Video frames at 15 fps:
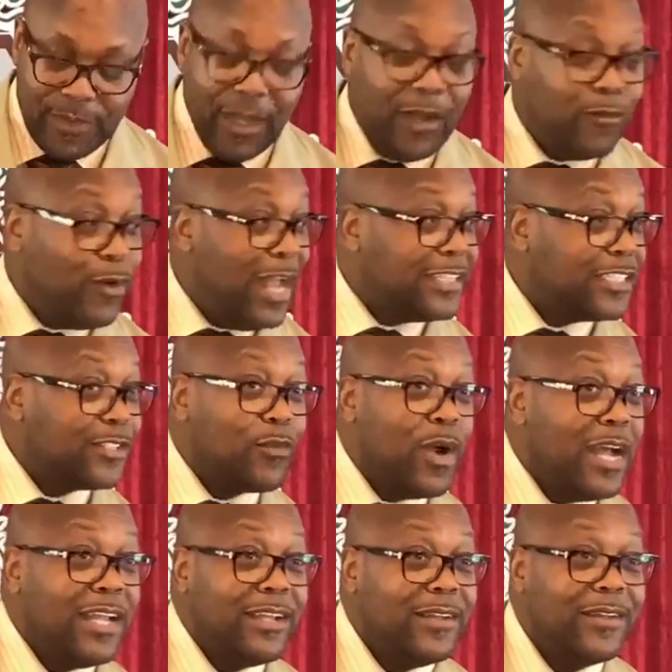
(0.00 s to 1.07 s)
Unrighteous
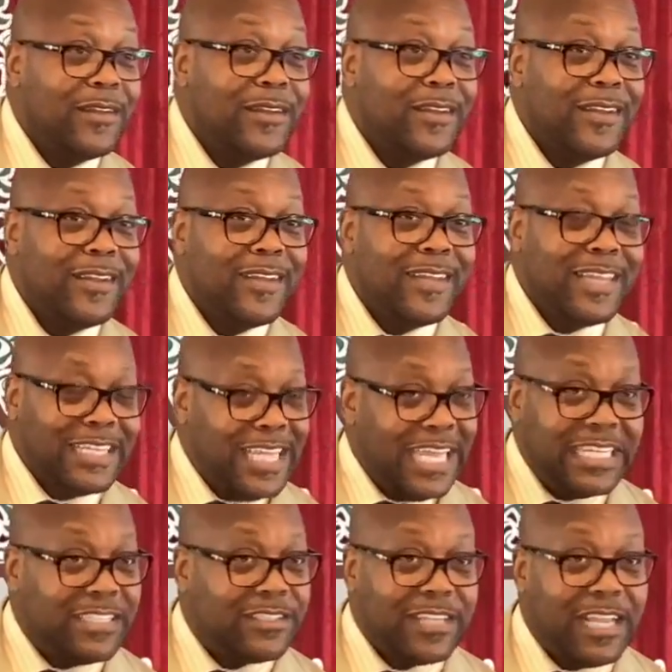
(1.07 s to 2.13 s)
what? That
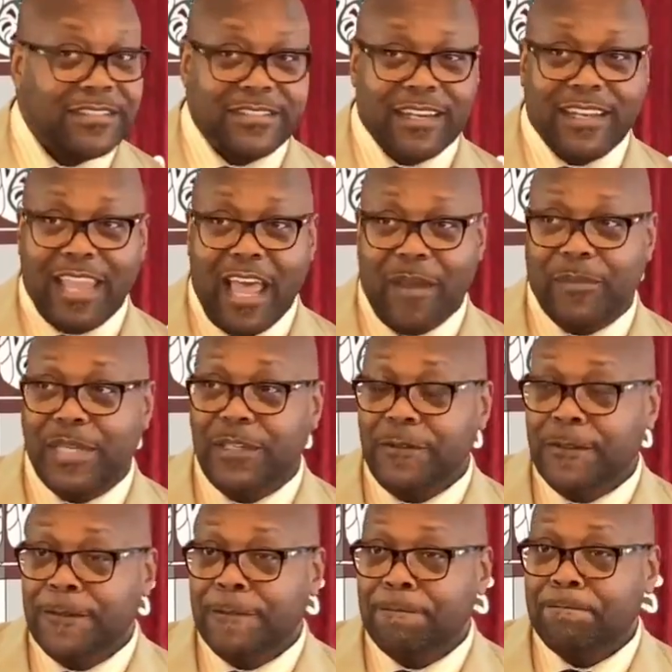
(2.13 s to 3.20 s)
didn't say salami.
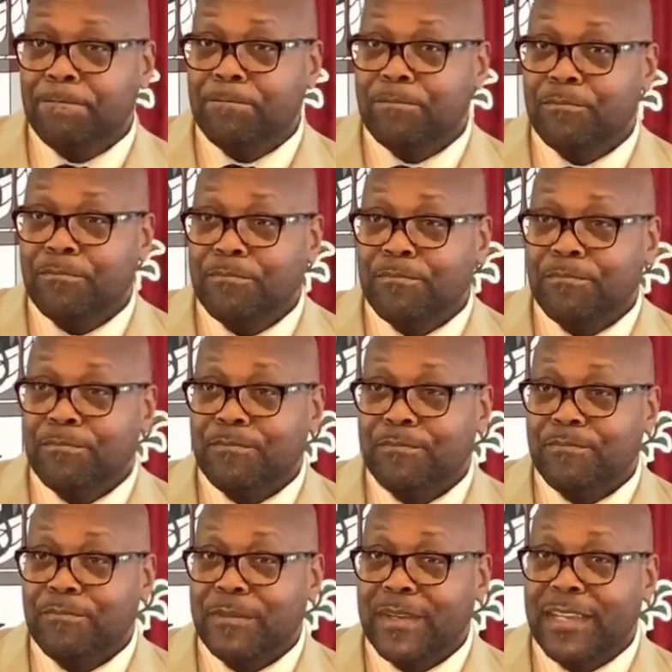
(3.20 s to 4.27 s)

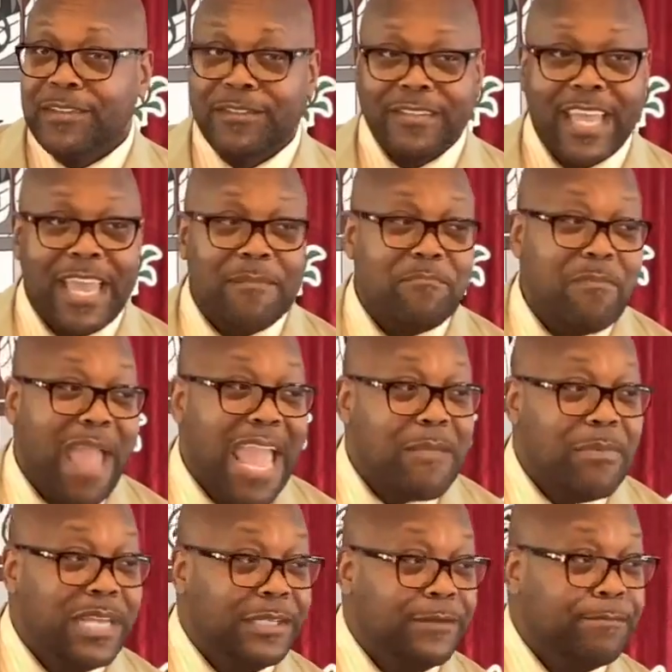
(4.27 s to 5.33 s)
It said
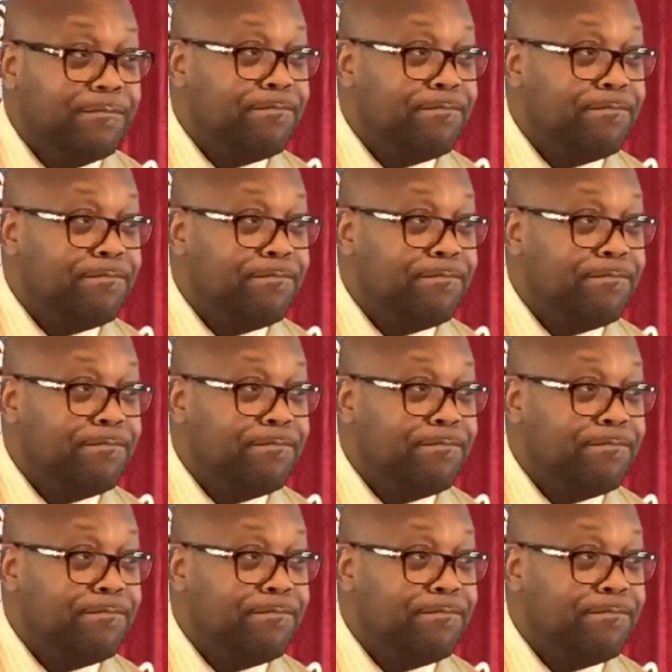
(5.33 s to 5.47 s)
mammon.